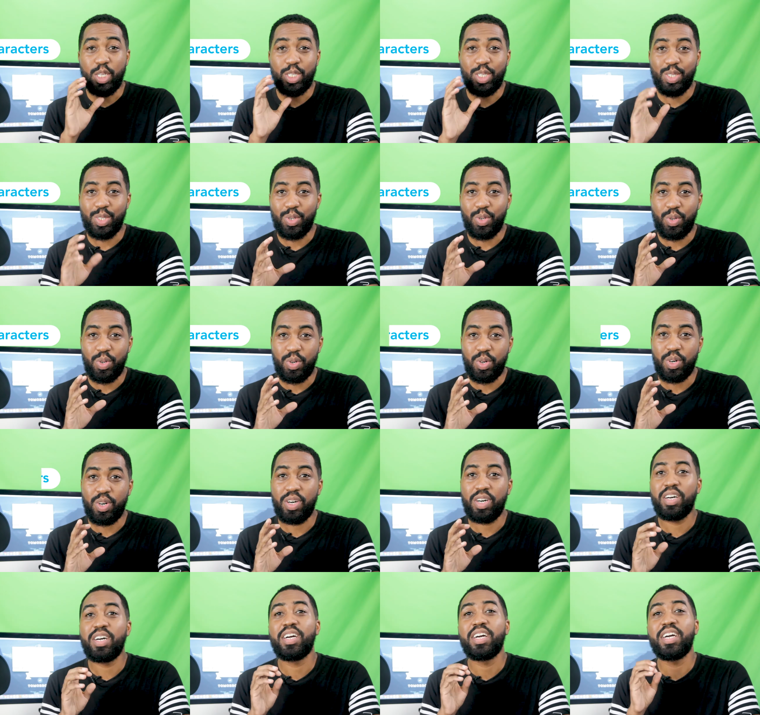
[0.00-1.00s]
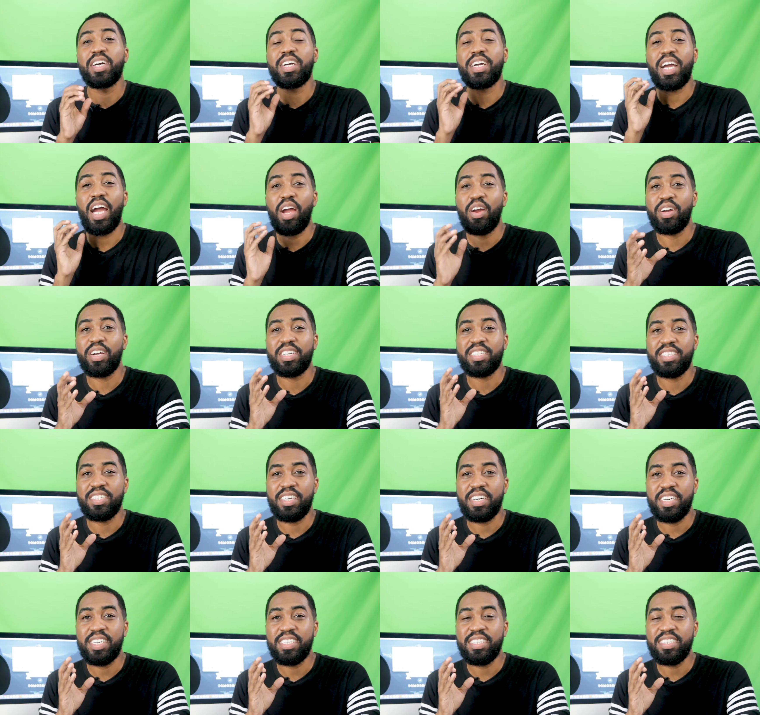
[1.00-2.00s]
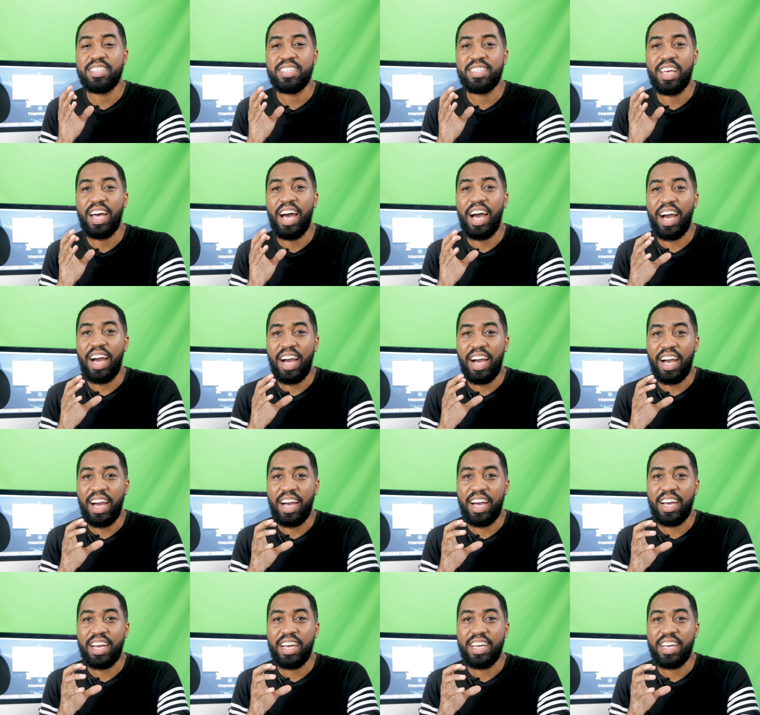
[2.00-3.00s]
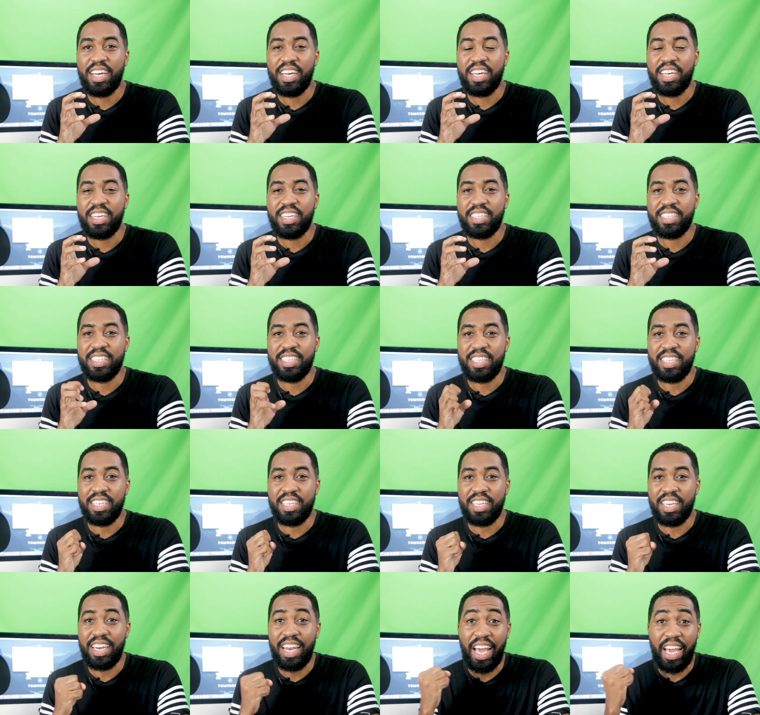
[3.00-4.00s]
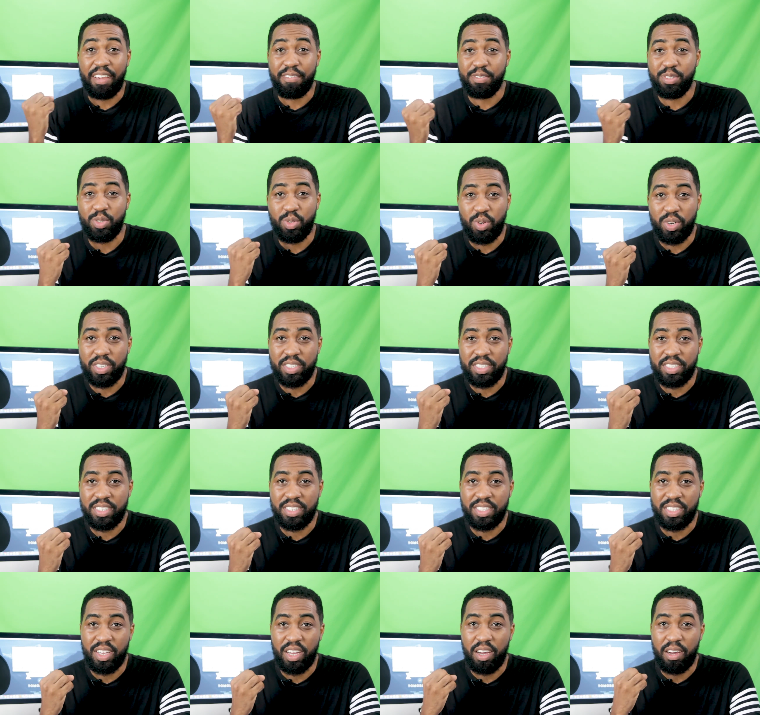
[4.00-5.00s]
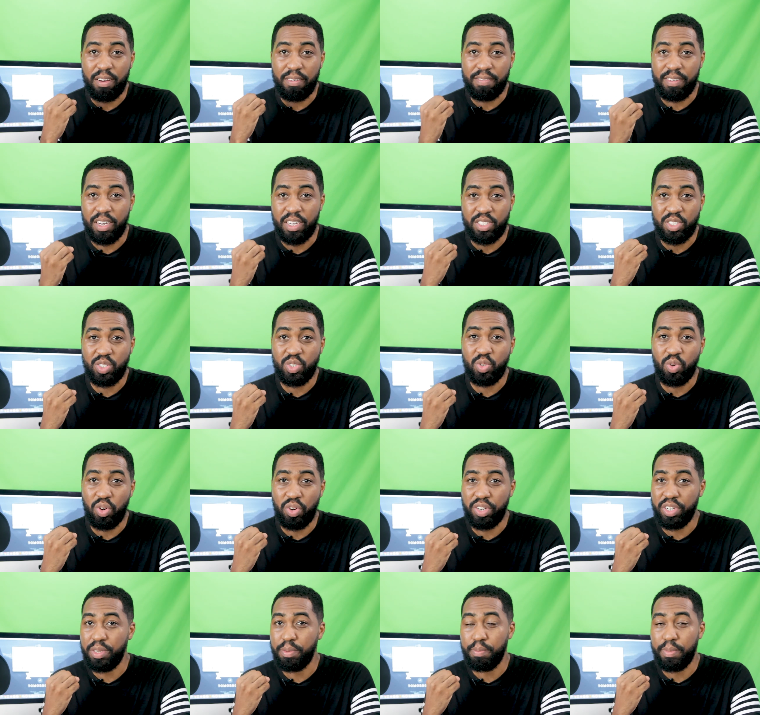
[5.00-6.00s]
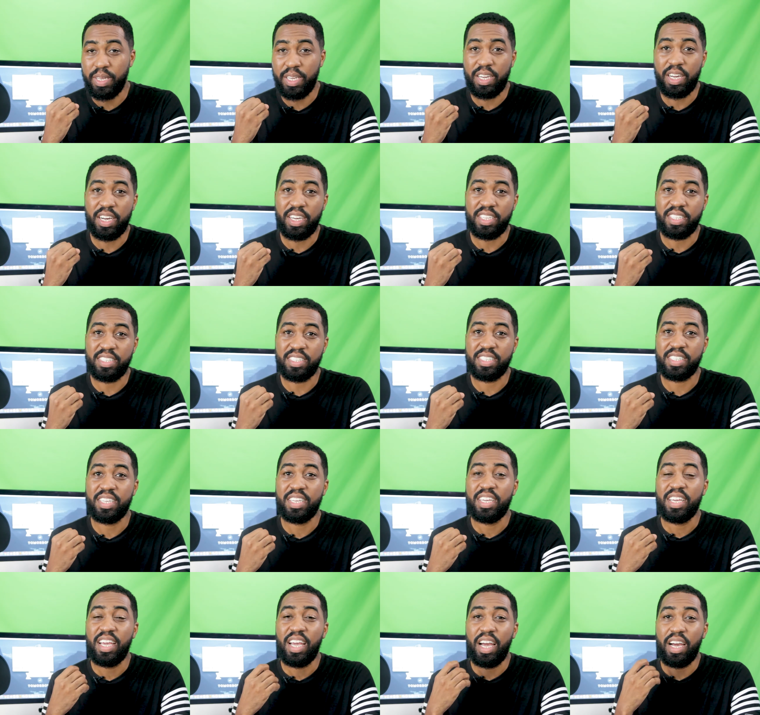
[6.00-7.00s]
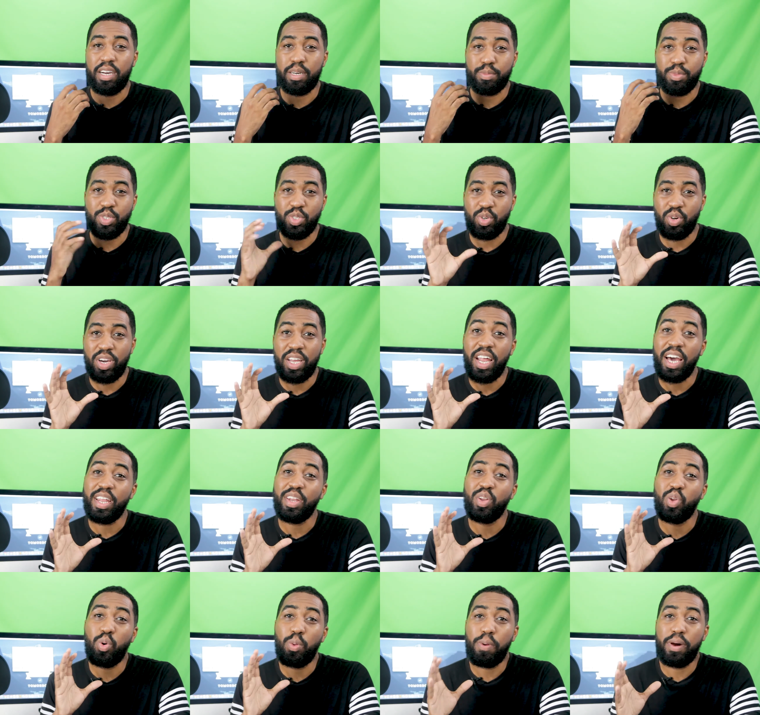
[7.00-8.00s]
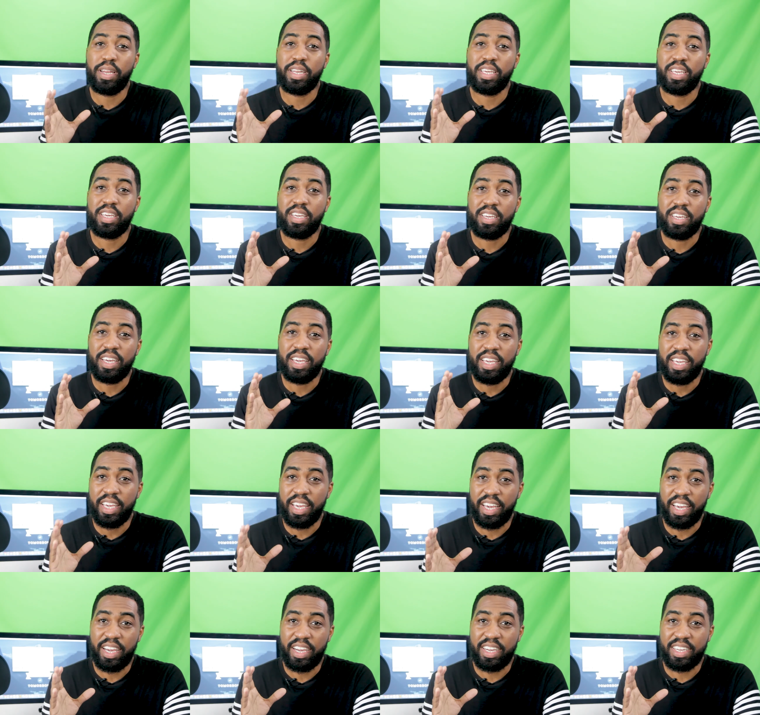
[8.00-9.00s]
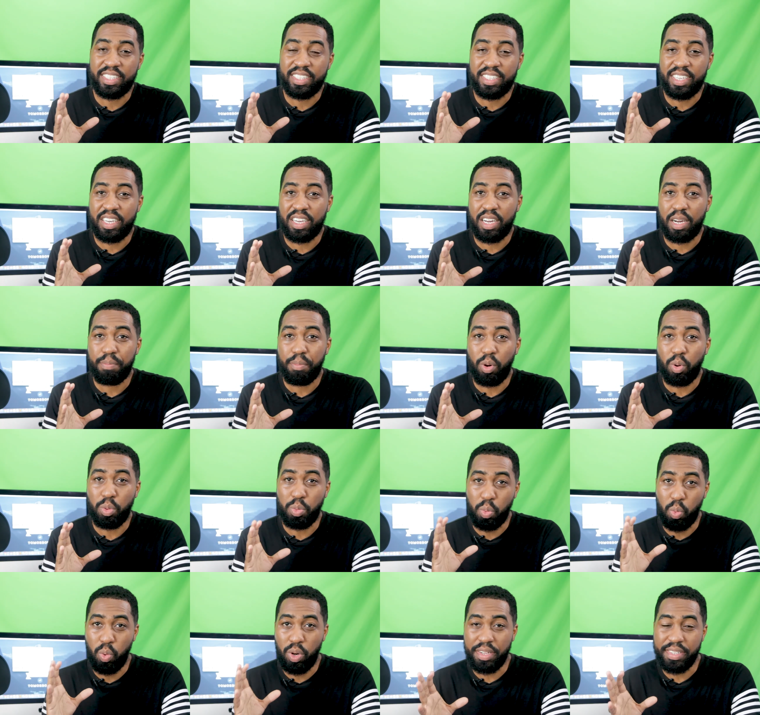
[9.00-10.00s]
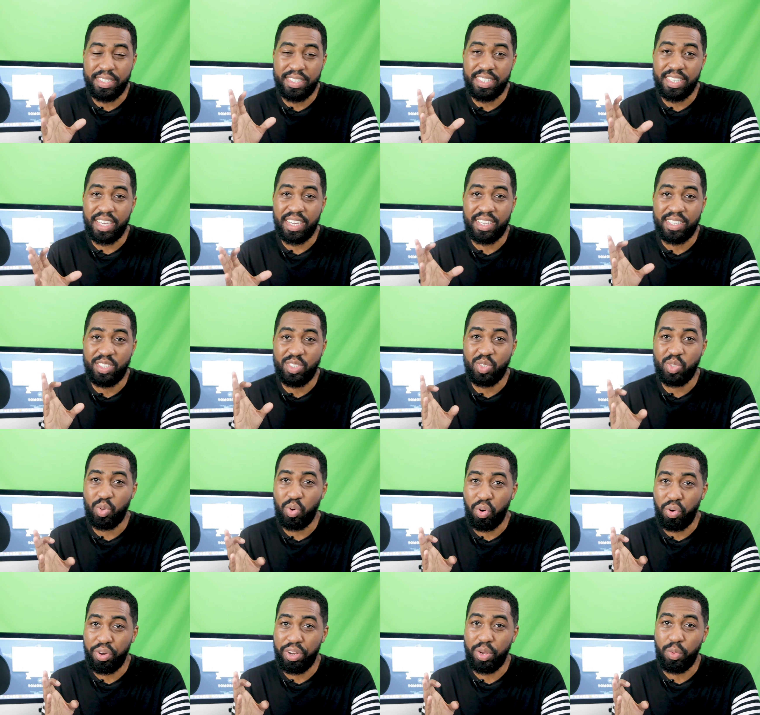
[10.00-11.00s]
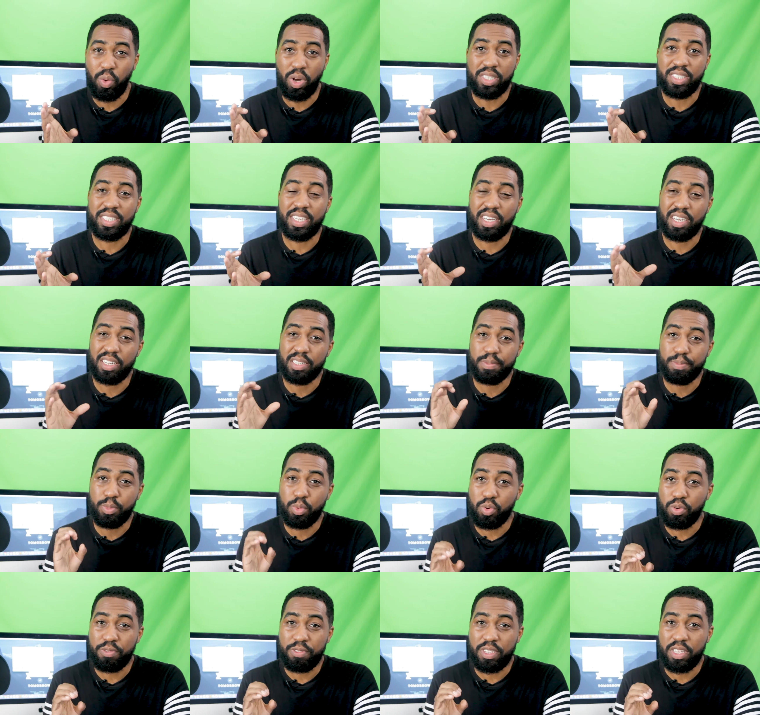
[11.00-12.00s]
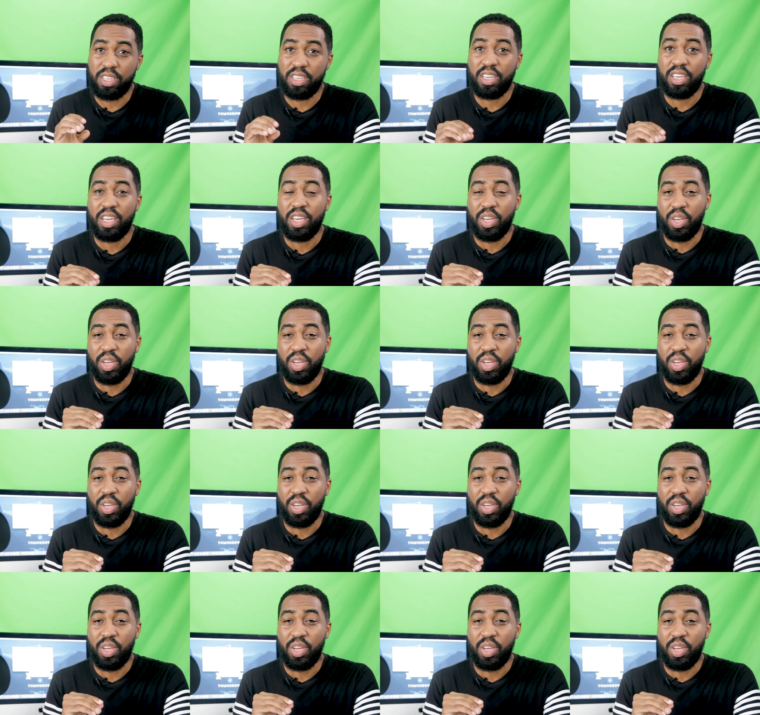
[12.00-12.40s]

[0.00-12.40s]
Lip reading: So characters are the life source of a story, because I'm sure that nobody here could think about one single story, one single movie